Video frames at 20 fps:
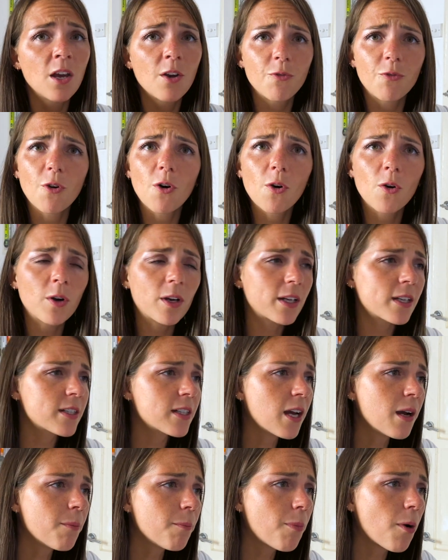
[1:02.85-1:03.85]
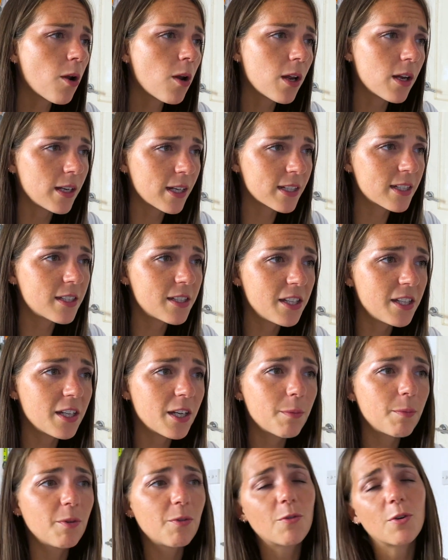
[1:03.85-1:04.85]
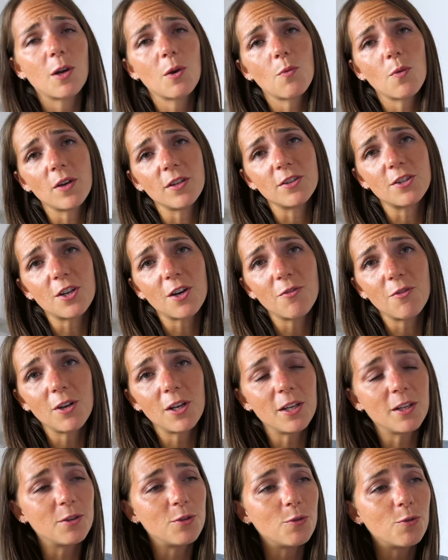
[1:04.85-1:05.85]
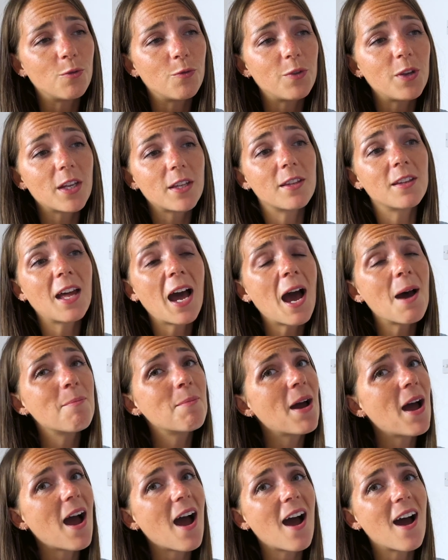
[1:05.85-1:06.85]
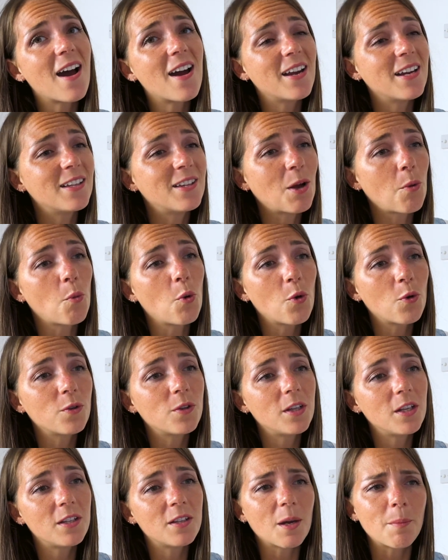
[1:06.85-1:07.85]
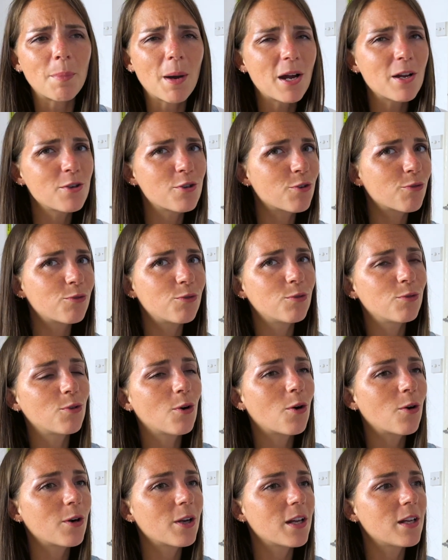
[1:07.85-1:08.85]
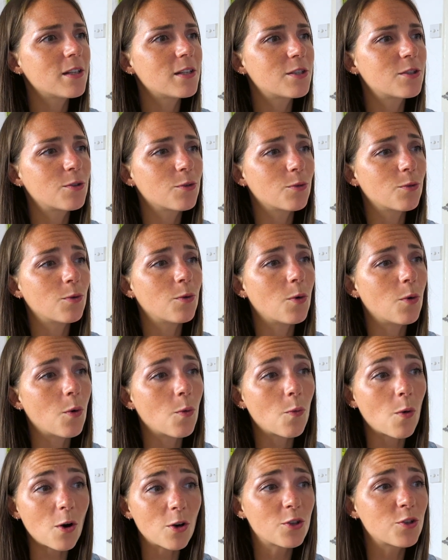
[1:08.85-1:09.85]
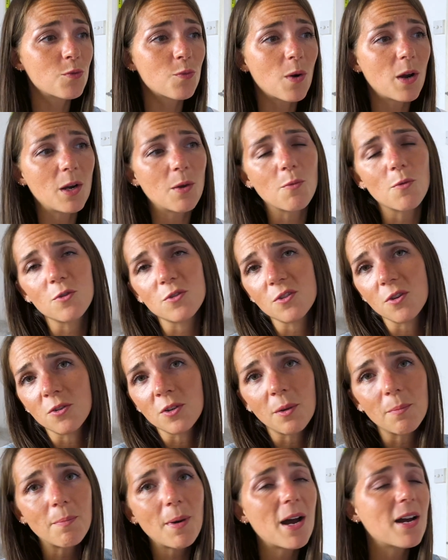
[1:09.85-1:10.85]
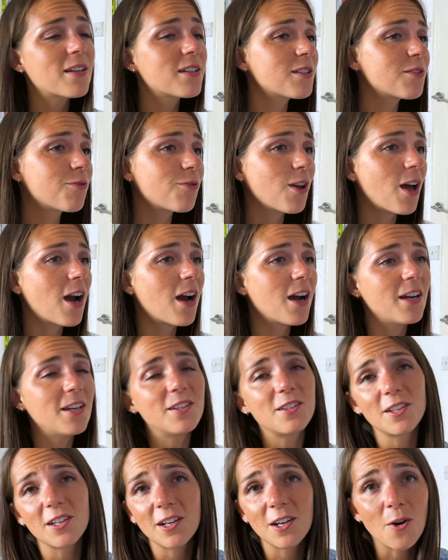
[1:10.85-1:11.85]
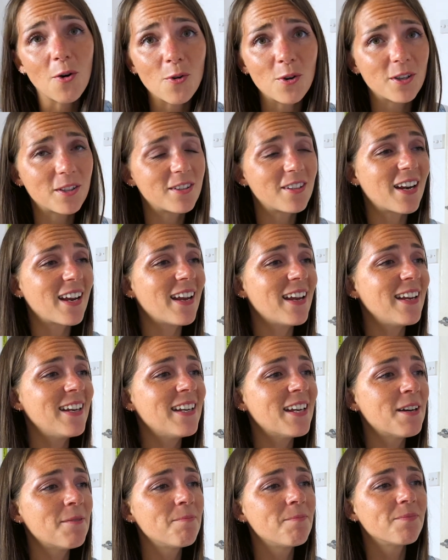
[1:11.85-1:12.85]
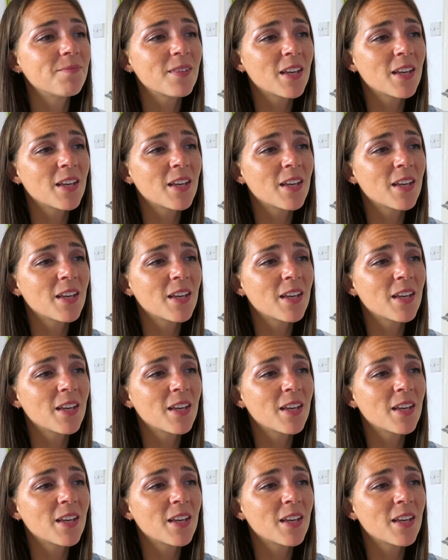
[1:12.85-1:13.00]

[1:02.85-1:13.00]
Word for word: For example, last year before I went traveling to Vietnam, I downloaded a bunch of tutorials to watch while I was on a bus, flight or a train.